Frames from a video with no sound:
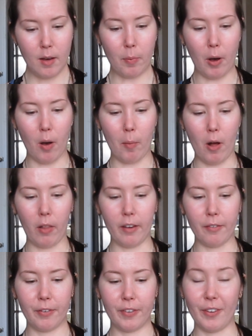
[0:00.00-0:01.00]

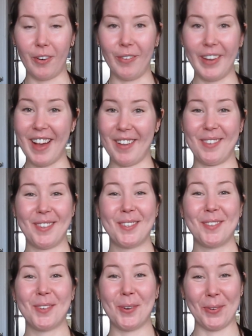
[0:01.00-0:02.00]
Palmolive. So yes,
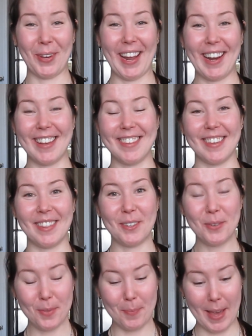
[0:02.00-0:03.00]
Colgate as in the
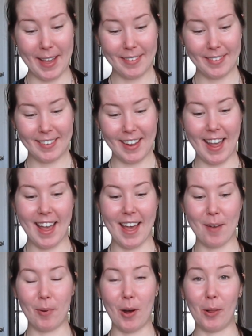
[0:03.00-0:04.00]
toothpaste,
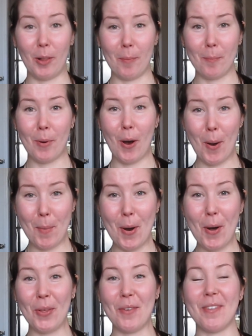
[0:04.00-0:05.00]
and
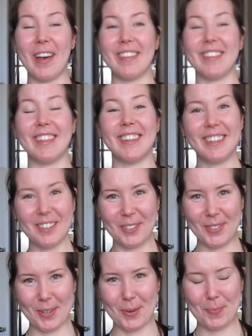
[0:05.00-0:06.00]
Palmolive as in the dish
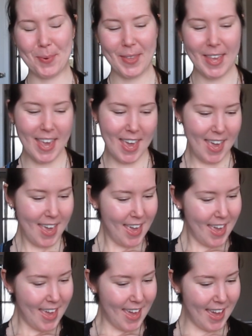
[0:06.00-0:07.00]
soap.
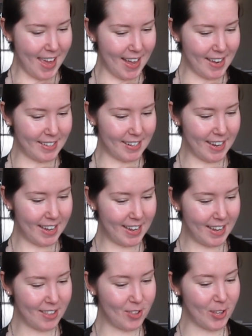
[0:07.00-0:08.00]
And
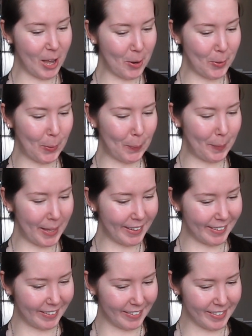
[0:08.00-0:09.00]
General
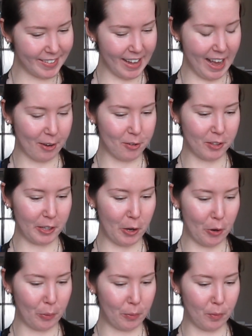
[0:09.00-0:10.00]
Mills actually
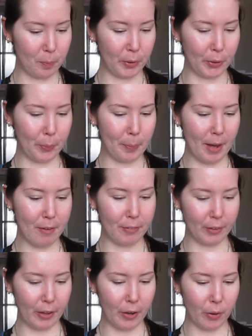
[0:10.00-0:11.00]
owns Blue
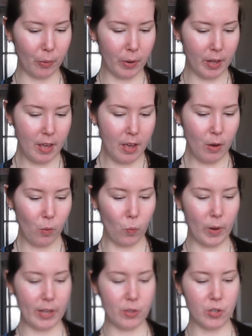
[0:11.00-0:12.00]
Buffalo,
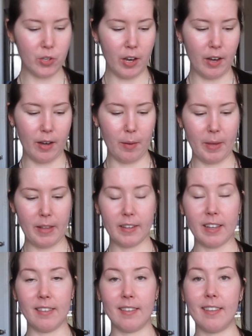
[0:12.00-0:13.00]
which is
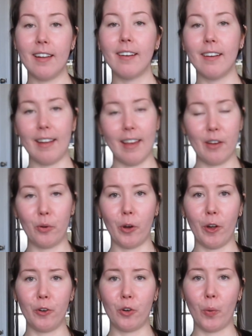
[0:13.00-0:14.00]
considered a
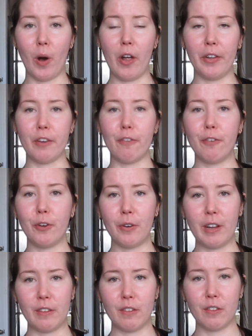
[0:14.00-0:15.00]
good quality food
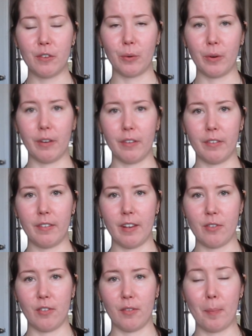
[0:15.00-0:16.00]
in stores such as